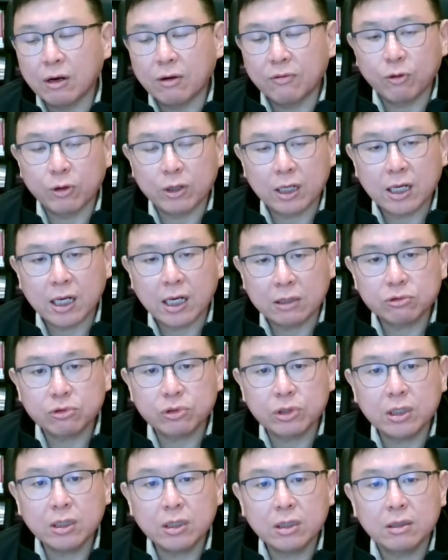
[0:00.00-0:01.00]
for the
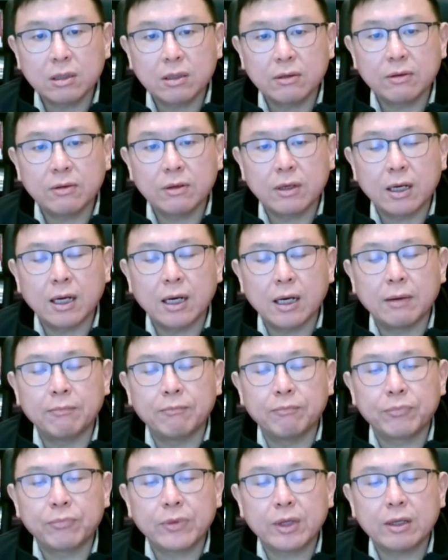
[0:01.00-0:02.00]
country.
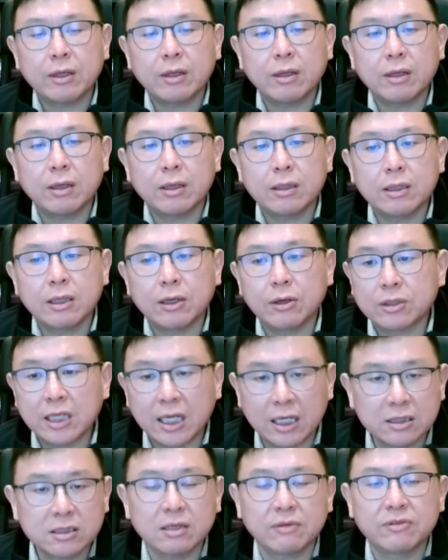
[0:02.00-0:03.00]
There are
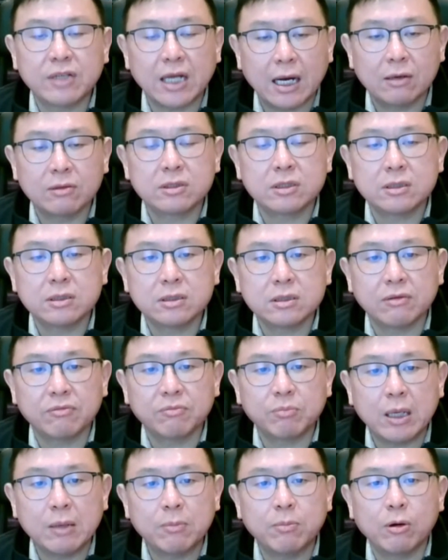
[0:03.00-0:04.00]
tens of thousands
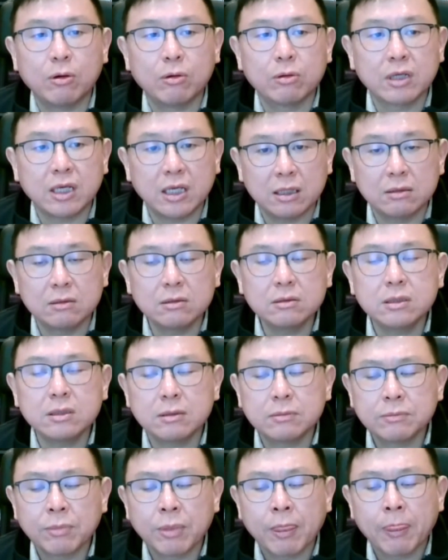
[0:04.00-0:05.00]
of people killed,
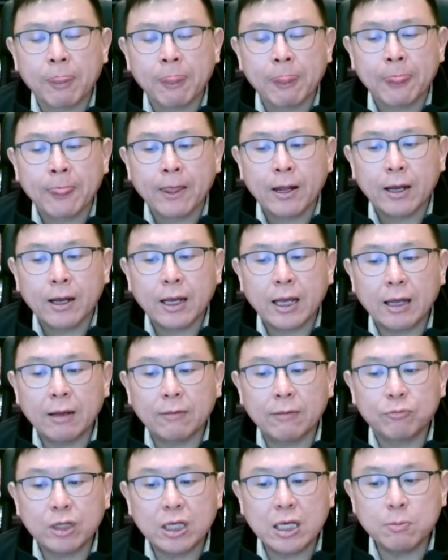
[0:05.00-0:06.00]

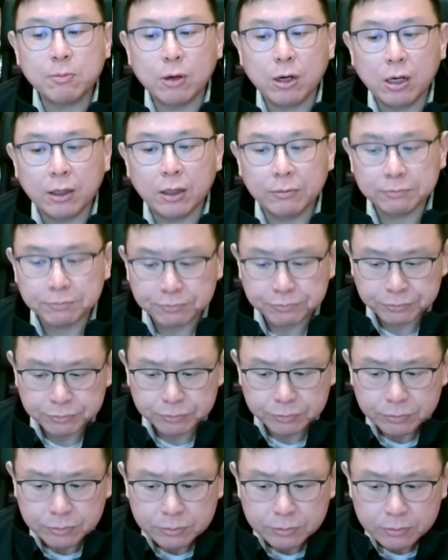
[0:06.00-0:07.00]
and keep on
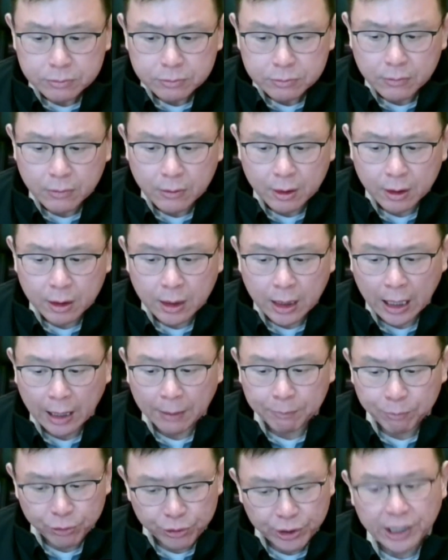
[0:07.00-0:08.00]

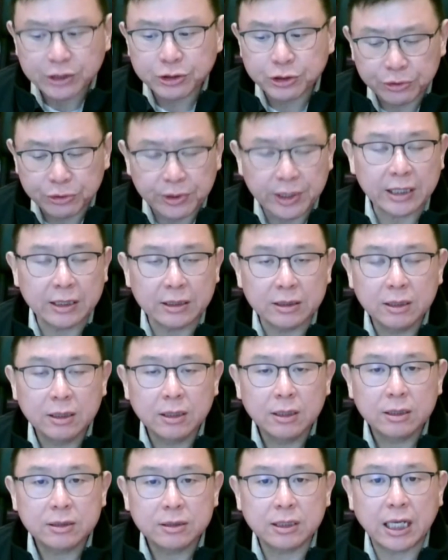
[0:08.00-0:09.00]
pressuring
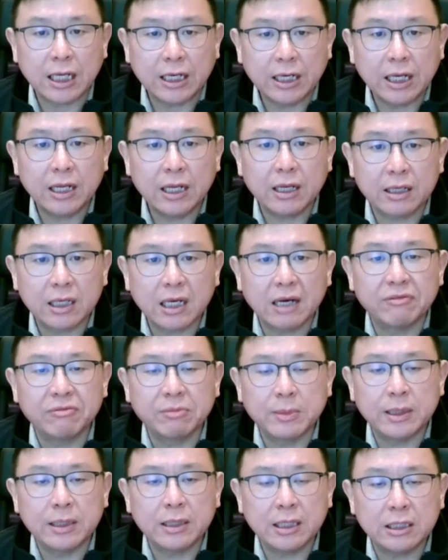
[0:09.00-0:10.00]
the Canadian
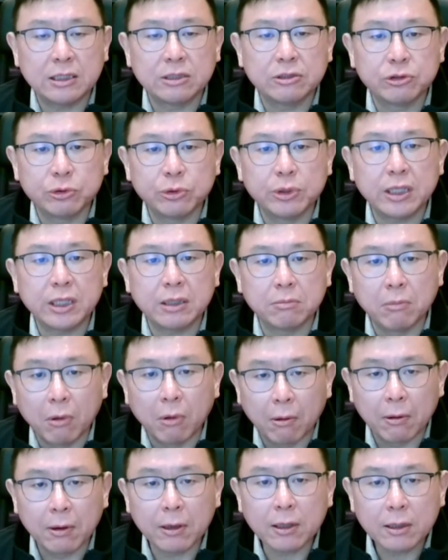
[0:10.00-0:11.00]
government in doing
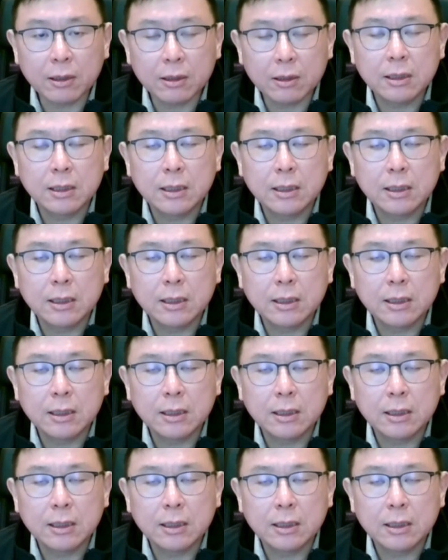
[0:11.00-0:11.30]
more.